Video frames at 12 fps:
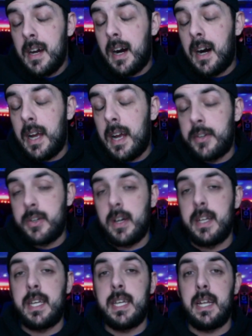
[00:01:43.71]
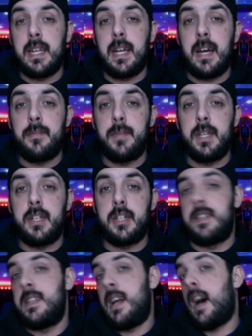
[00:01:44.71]
and try to get Liveme
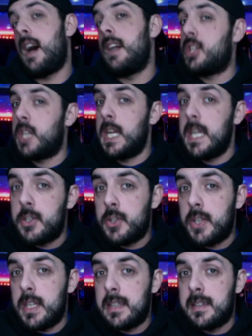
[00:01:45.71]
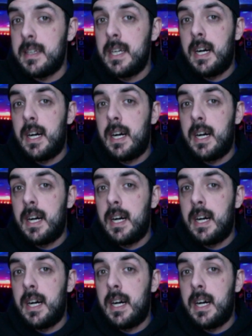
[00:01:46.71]
to not change this.